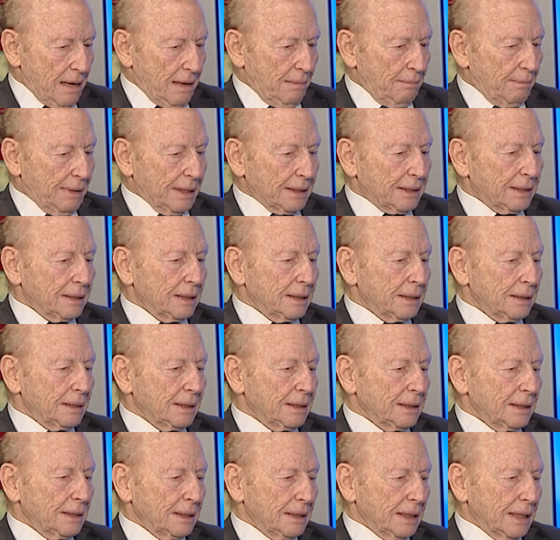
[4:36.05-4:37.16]
But
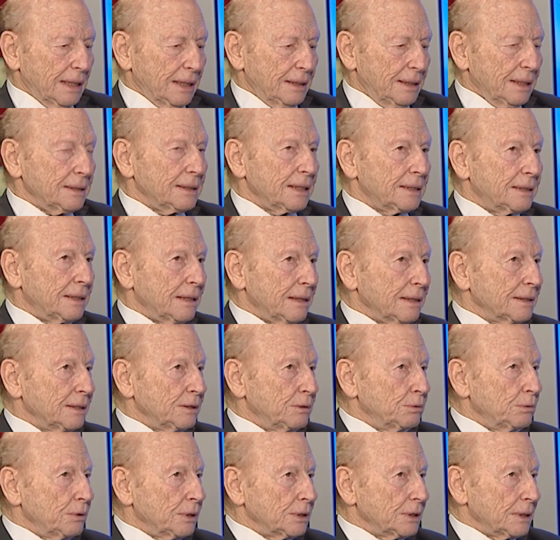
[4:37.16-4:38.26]
I think the target
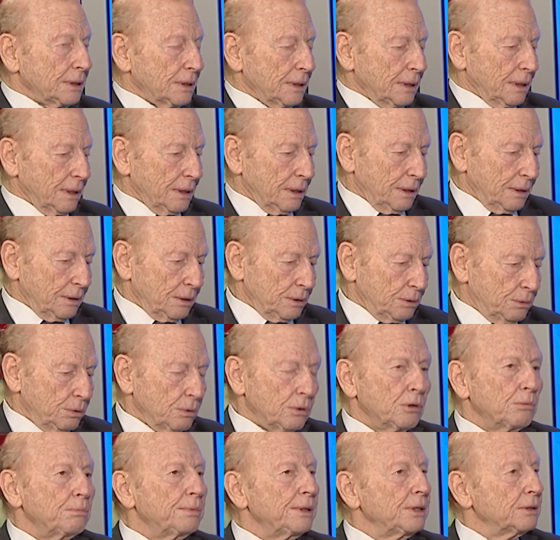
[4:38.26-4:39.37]
was to
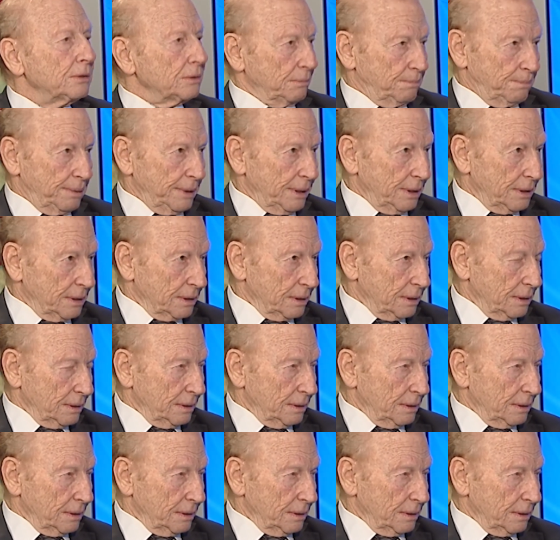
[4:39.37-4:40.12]
go beyond peace,